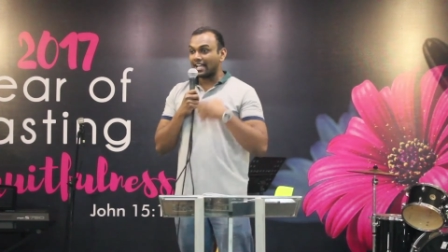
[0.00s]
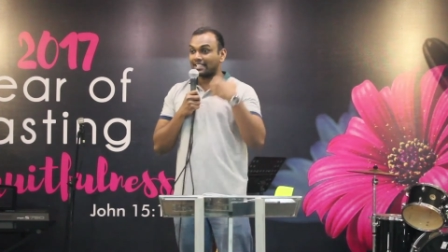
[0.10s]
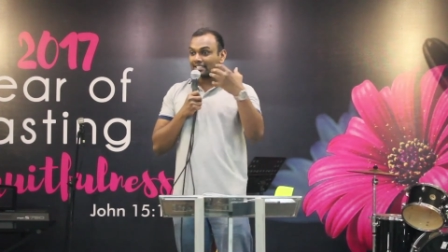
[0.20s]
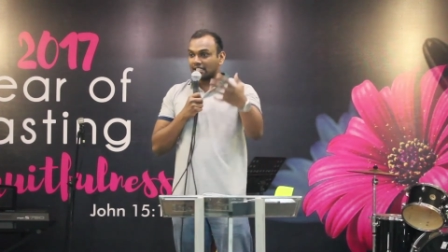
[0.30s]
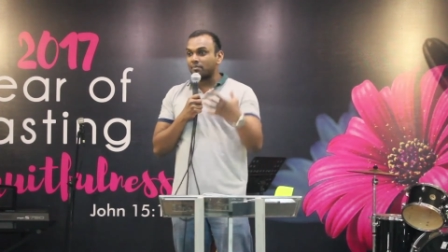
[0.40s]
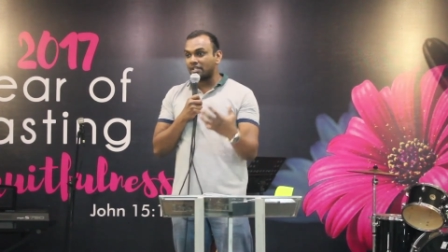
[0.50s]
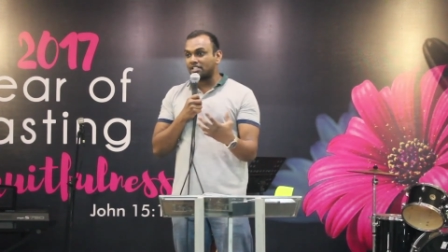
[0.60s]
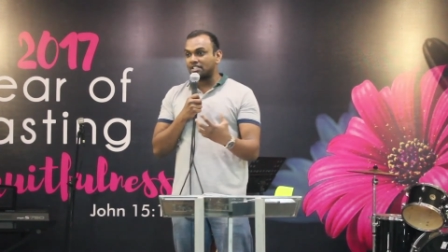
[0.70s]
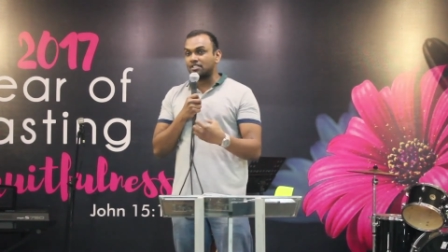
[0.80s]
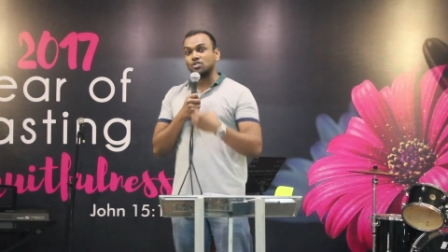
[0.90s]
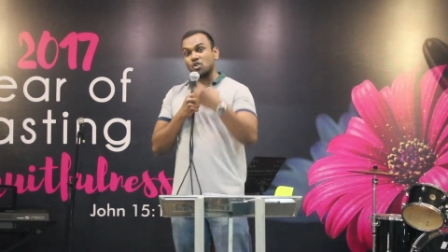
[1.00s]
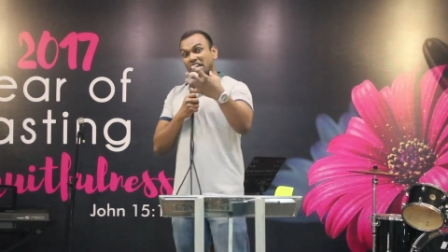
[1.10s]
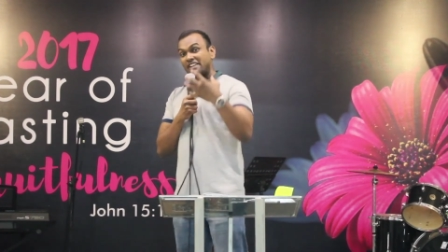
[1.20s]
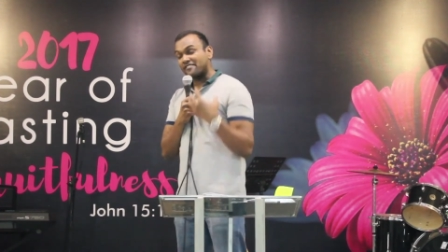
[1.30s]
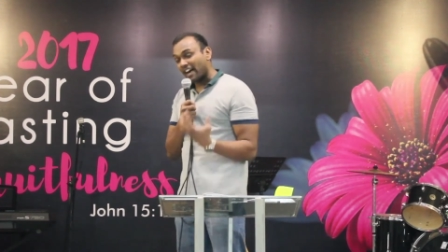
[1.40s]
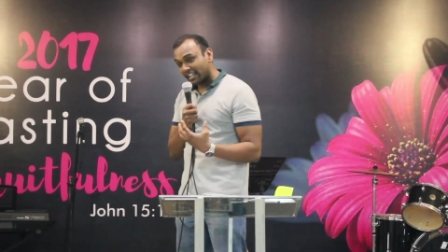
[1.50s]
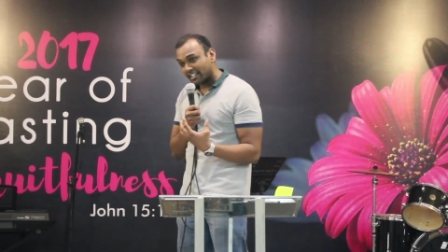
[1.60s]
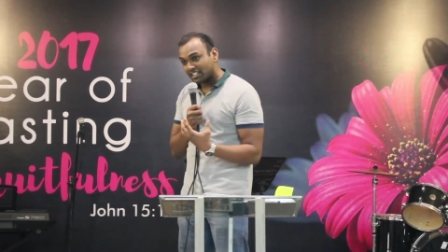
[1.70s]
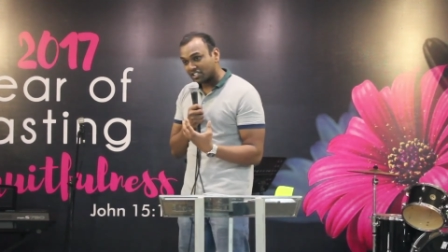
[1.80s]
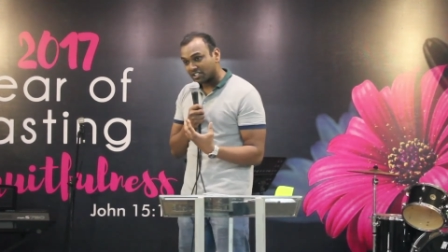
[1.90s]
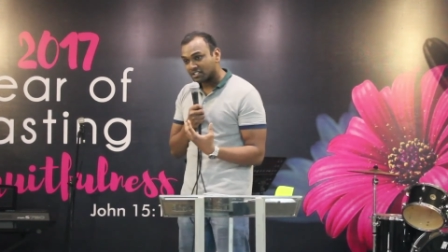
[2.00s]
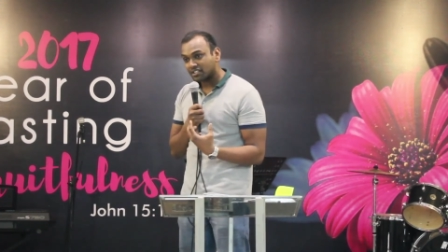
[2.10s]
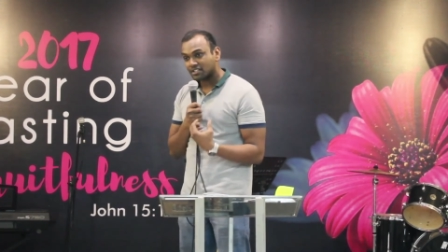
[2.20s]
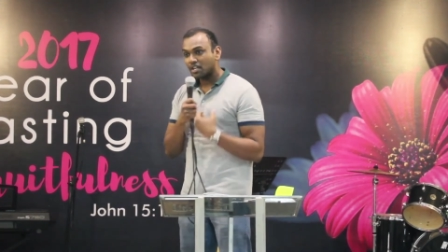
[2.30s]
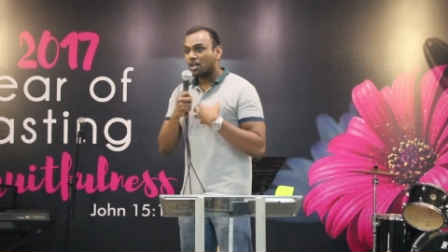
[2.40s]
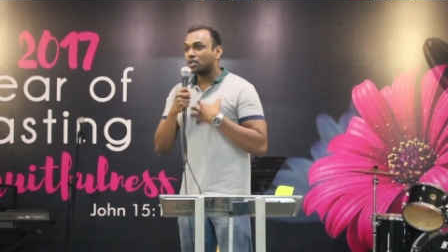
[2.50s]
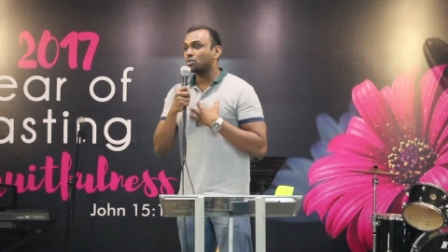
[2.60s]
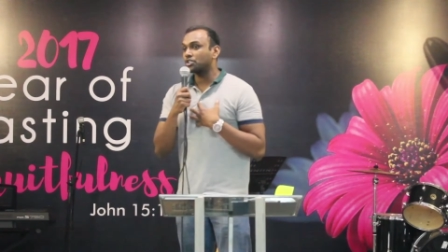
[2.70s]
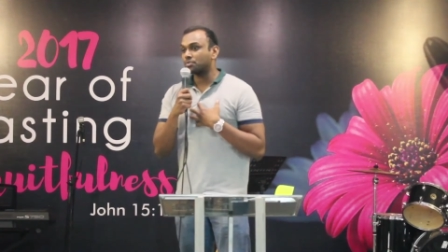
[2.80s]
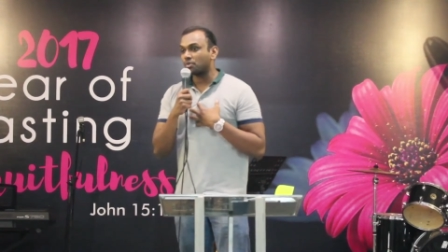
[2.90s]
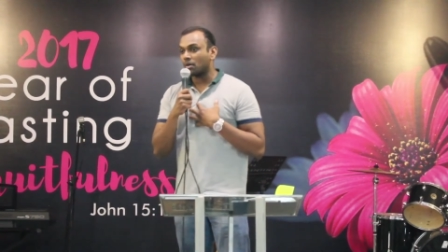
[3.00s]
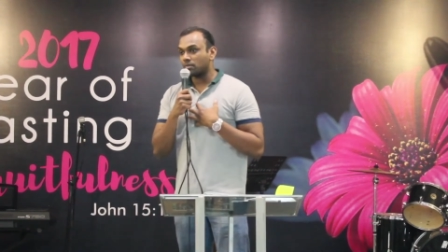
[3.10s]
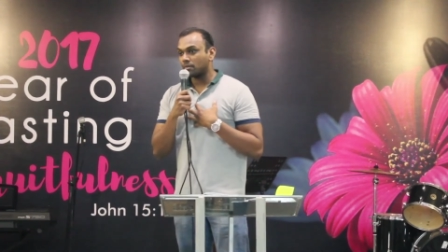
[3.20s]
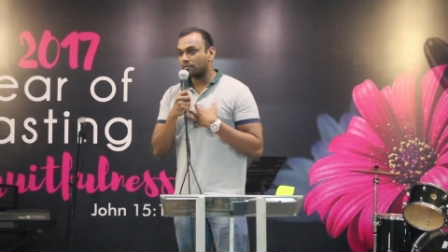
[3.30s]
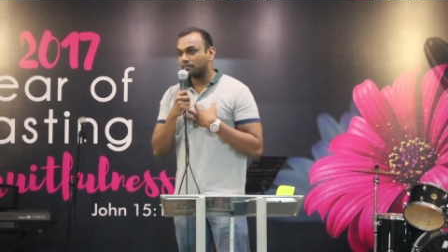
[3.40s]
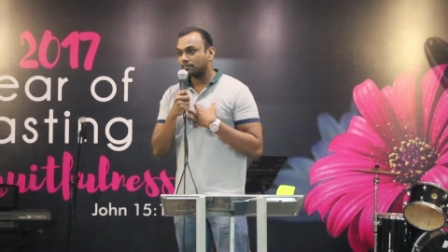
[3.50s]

accepted Jesus or invited Jesus to his problem.